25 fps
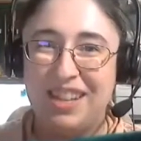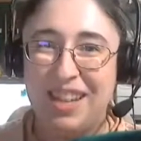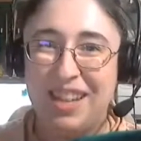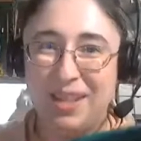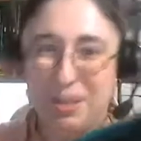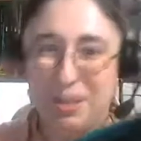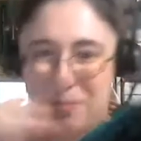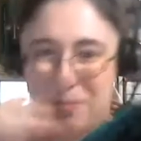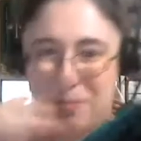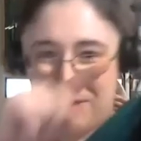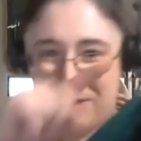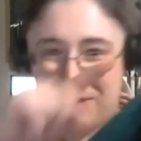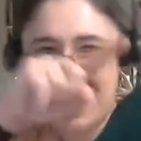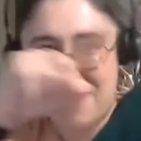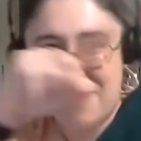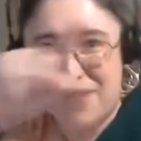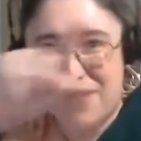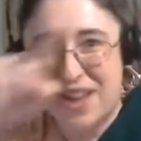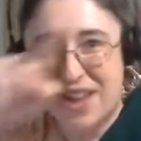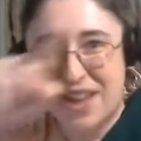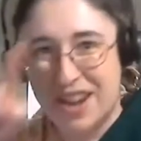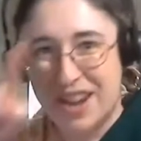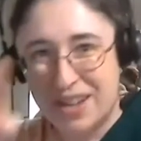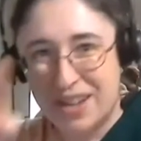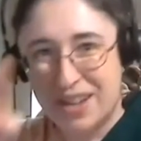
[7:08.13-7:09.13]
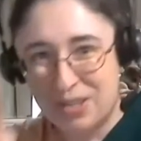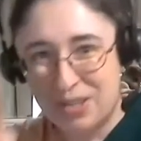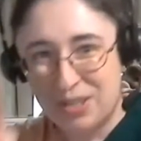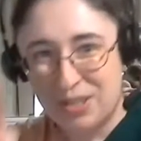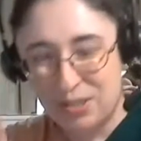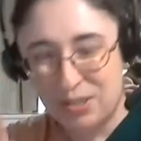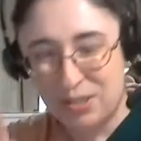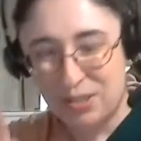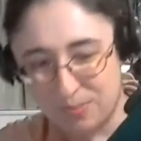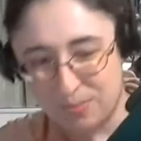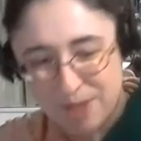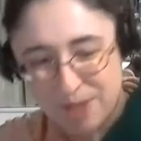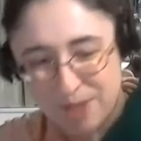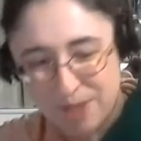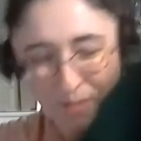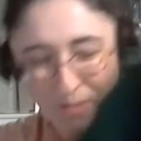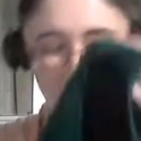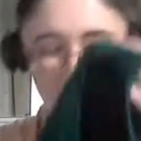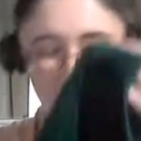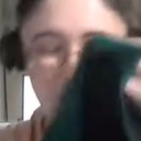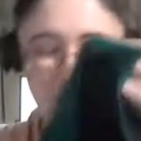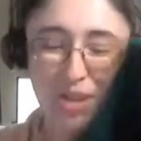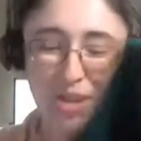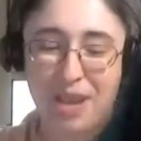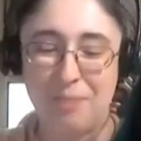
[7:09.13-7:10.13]
I like them to have that nice
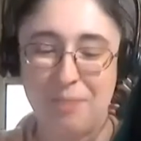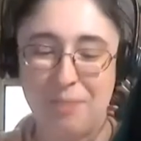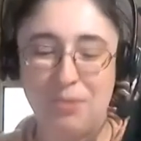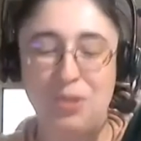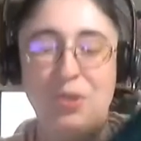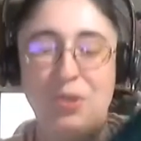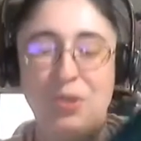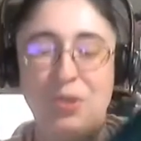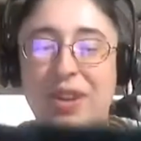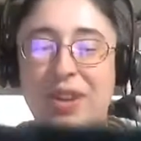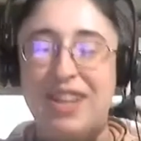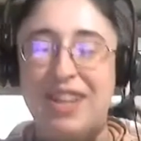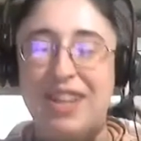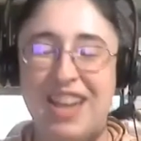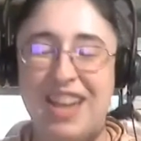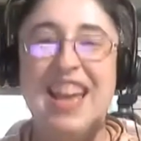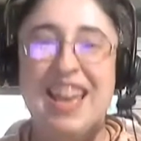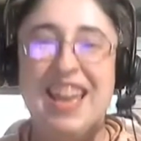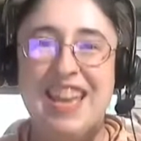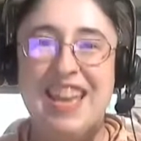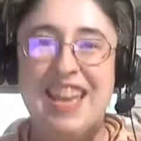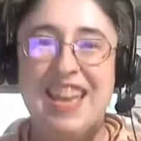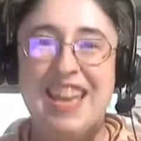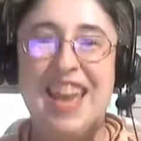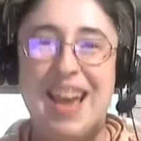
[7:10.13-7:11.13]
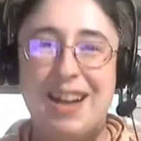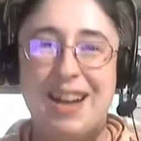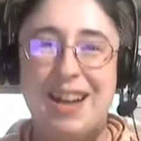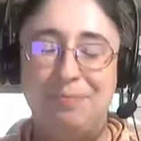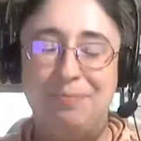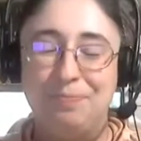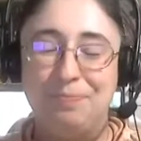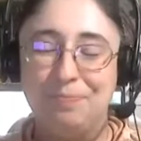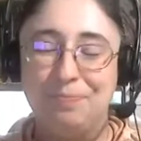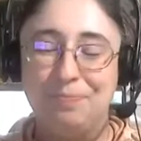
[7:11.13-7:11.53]
rounded shape to it. Yeah.